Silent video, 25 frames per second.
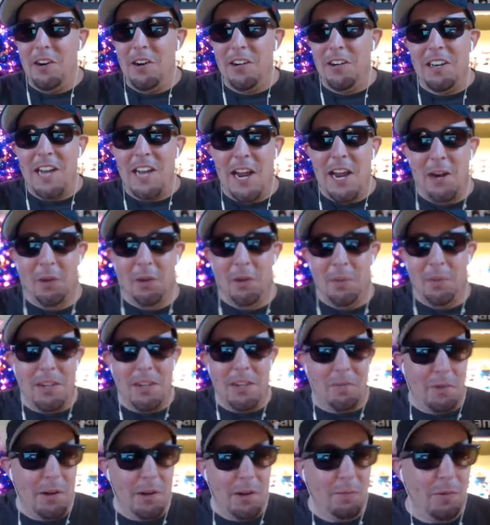
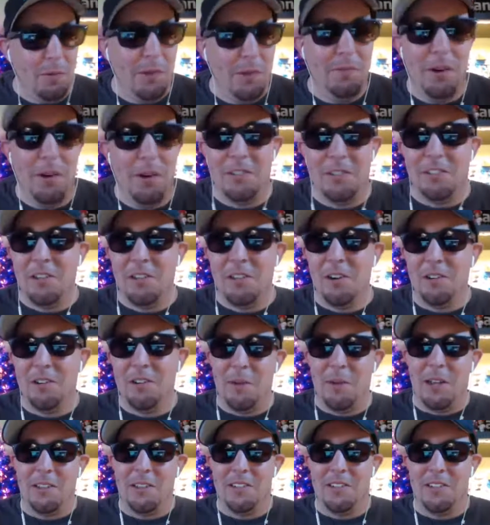We've always joked about
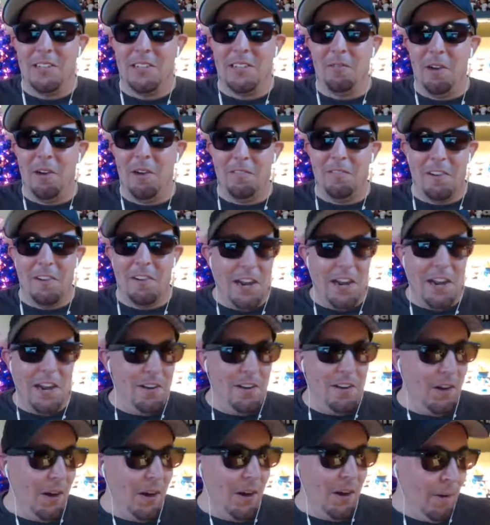this, how Reverend Nate
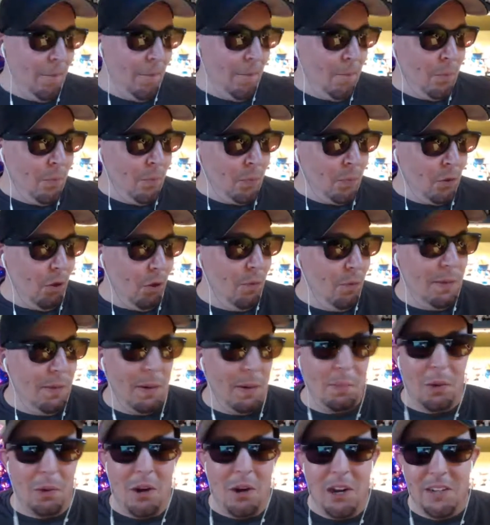Dogg, or maybe
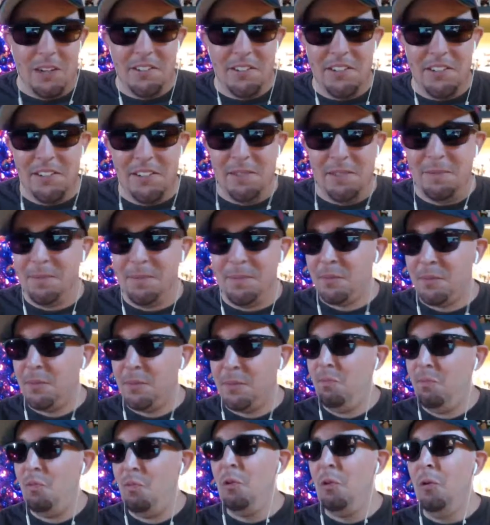Bronson,
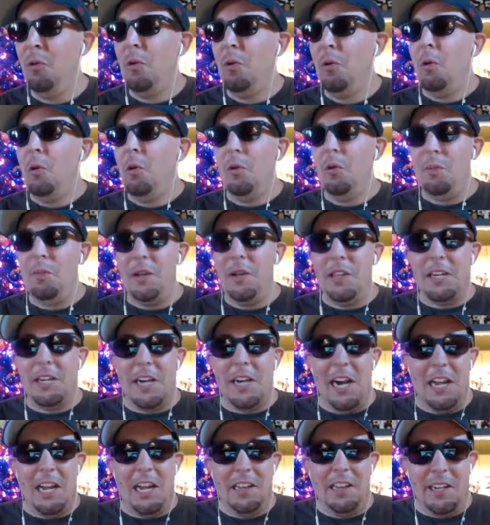
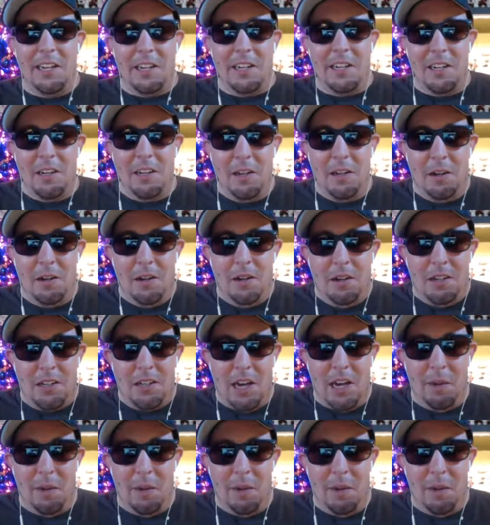would be the guy like